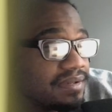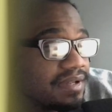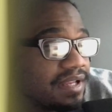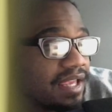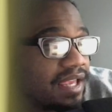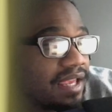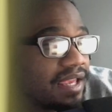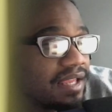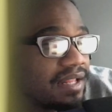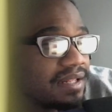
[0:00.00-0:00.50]

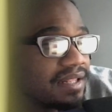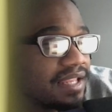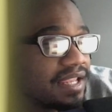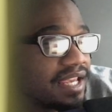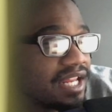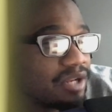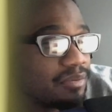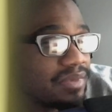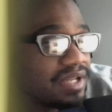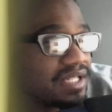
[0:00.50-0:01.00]
and the
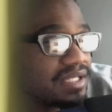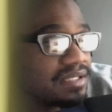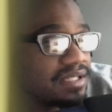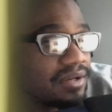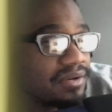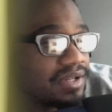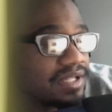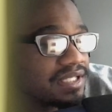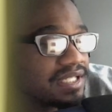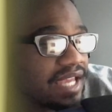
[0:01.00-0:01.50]
enemies
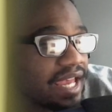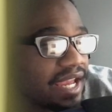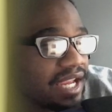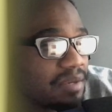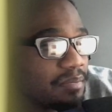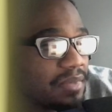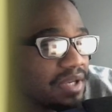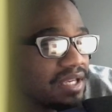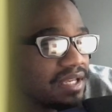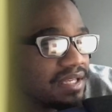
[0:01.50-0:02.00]
don't attack
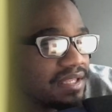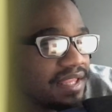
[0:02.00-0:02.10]
me.